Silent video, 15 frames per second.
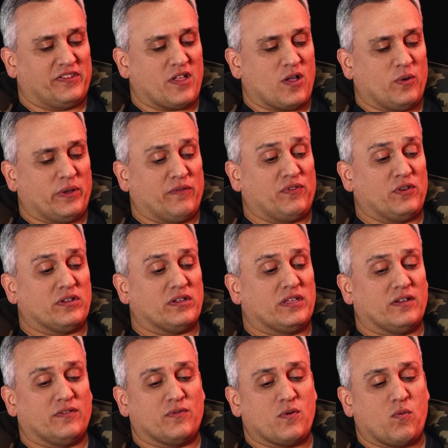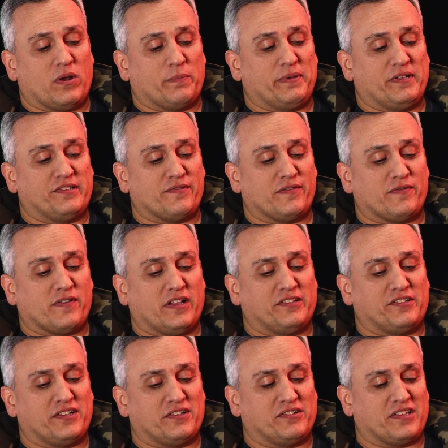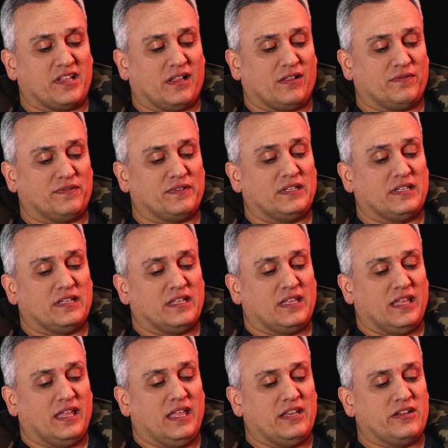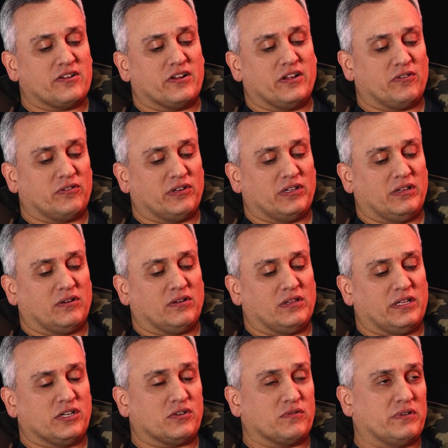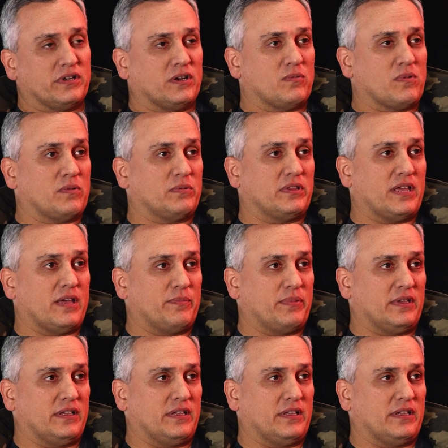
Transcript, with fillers: So if you could give one piece of advice to yourself in your er early career, what would that